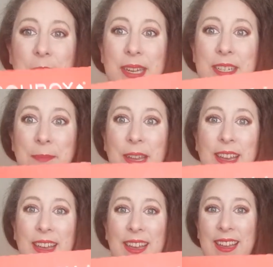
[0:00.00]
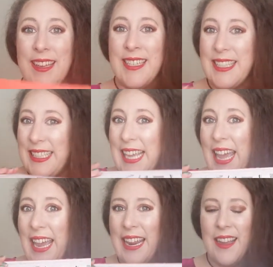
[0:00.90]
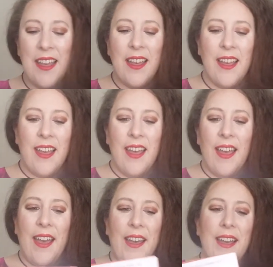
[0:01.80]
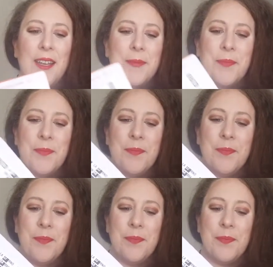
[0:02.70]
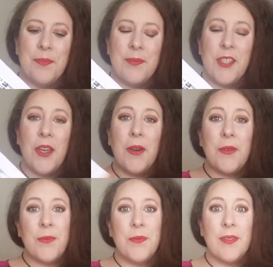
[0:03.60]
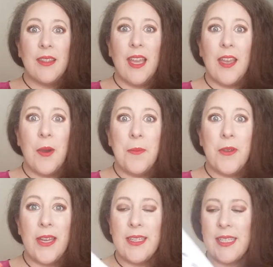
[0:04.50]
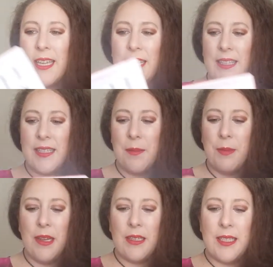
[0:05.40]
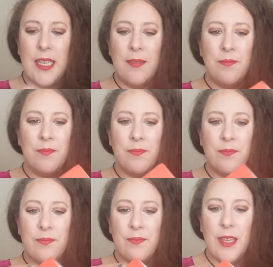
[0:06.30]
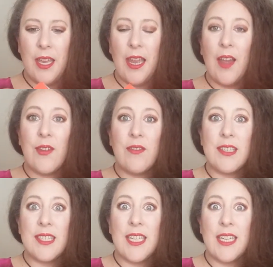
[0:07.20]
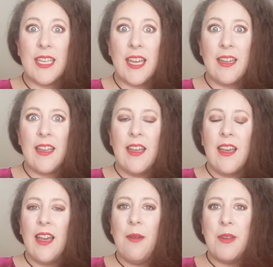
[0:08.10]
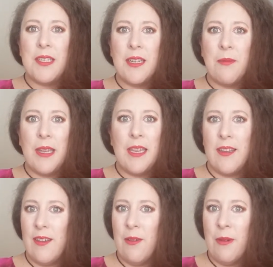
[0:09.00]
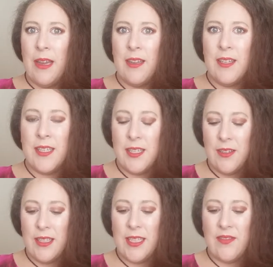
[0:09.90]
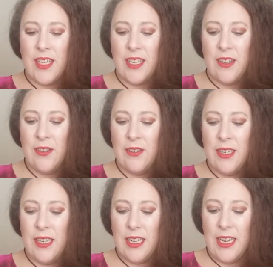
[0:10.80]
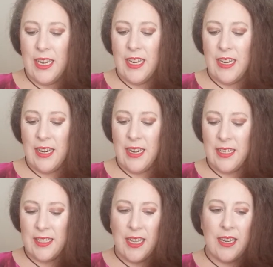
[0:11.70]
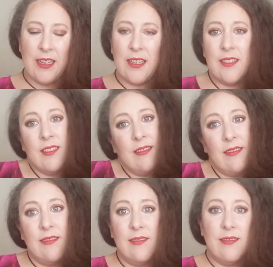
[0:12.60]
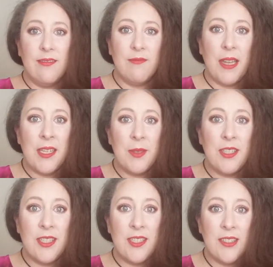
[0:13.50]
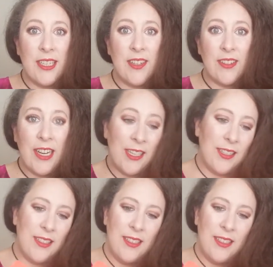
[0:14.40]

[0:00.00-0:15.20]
Birchbox. Yay! Um, so, I hope you guys like this unboxing. I uh, haven't even seen it yet. I was going to wait a while to do this video, and I decided might as well just do it now, right?